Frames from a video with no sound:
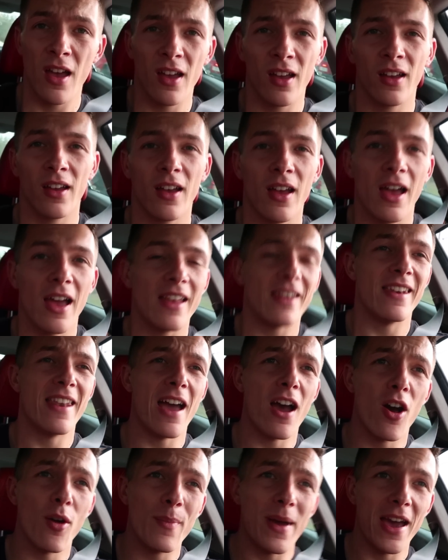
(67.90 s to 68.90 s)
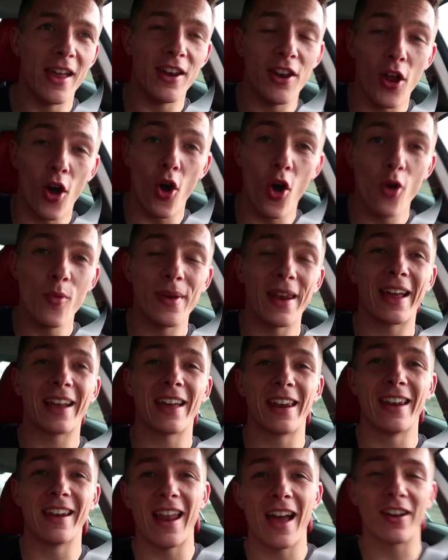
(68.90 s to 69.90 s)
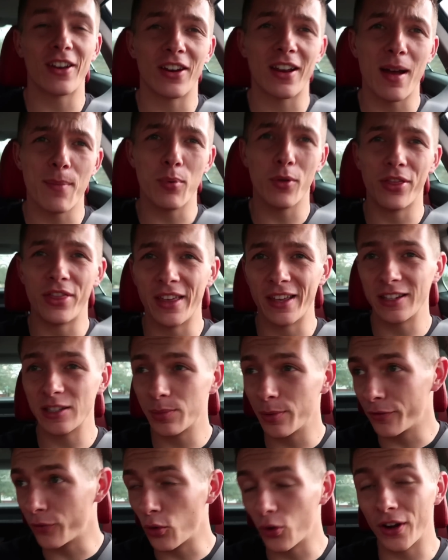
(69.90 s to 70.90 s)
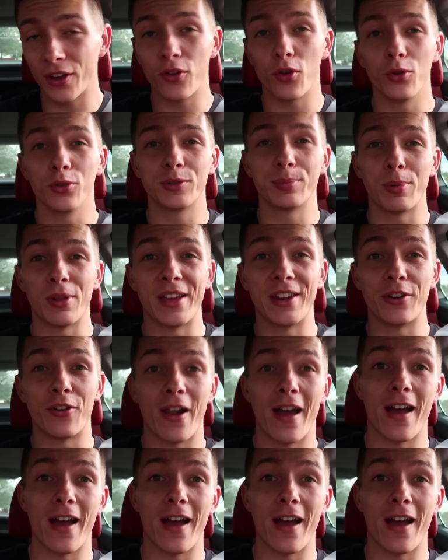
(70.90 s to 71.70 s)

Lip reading: Now I'm headed home and I gotta knock out a couple things before Nicole's plane